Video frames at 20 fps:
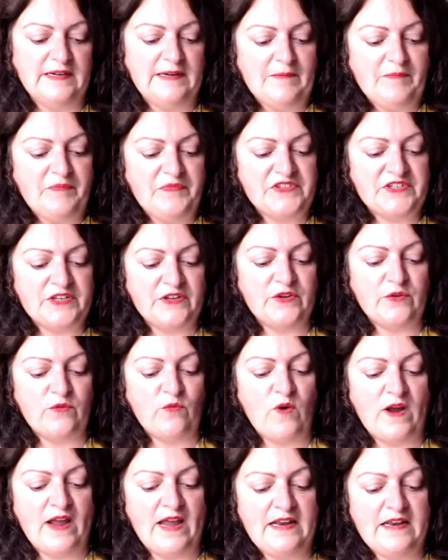so that
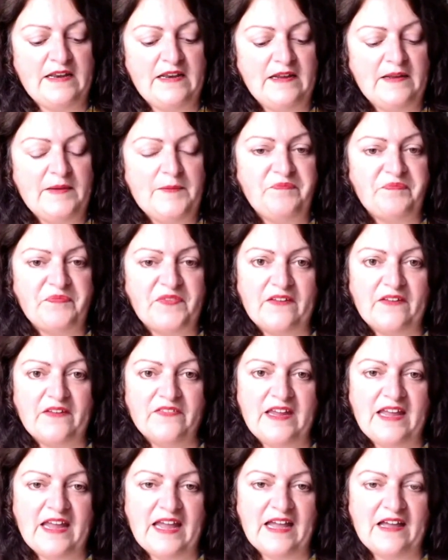when
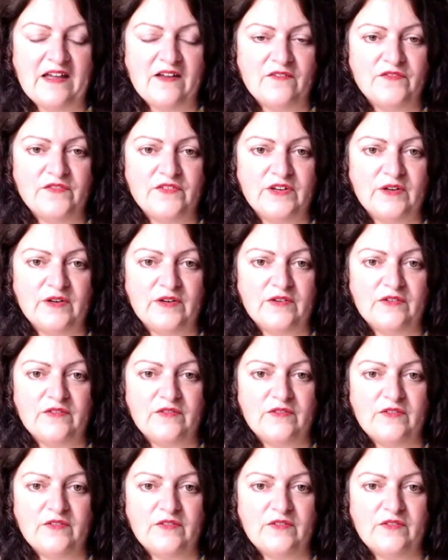they have a